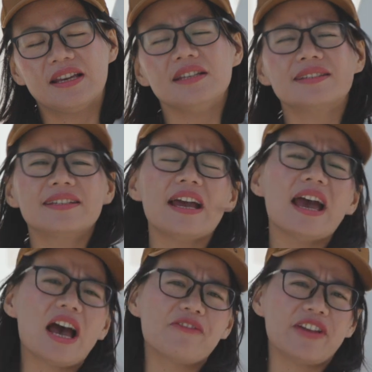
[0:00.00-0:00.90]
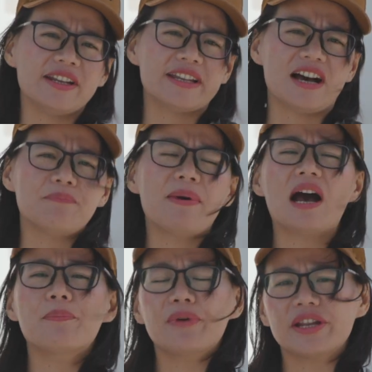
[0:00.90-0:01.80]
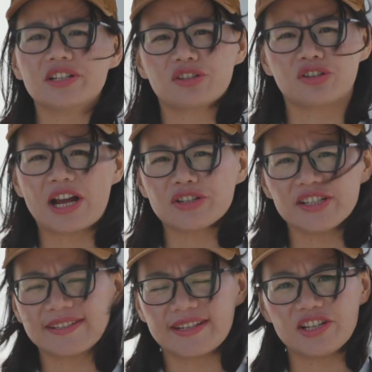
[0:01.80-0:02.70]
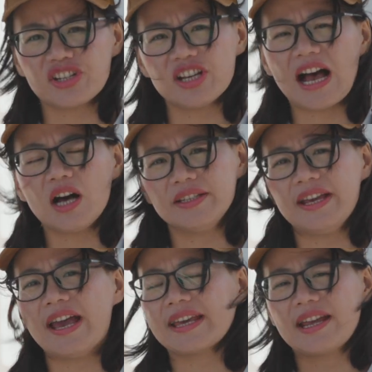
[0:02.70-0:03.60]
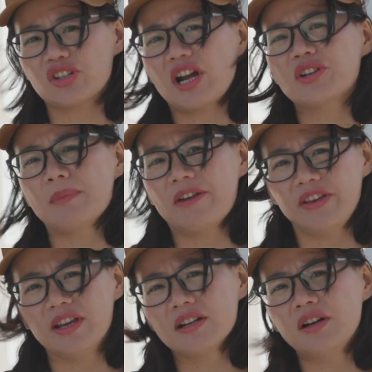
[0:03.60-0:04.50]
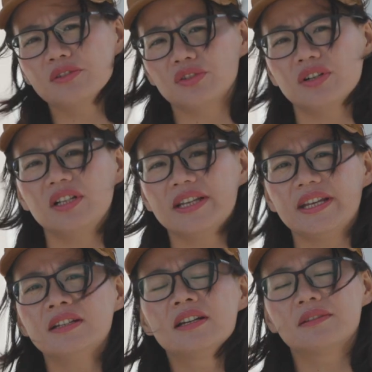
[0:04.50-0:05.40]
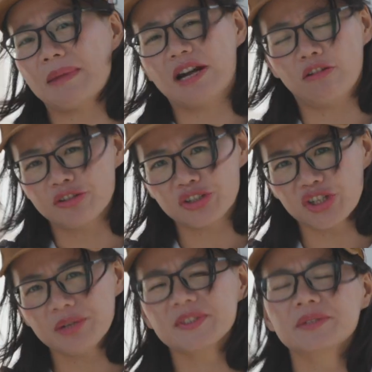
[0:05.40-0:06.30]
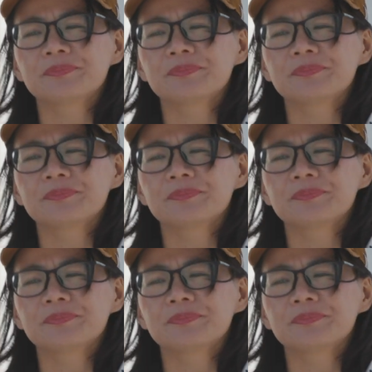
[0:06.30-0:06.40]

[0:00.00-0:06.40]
Is there have enough public charging station out there I can charge my vehicle during my road trip?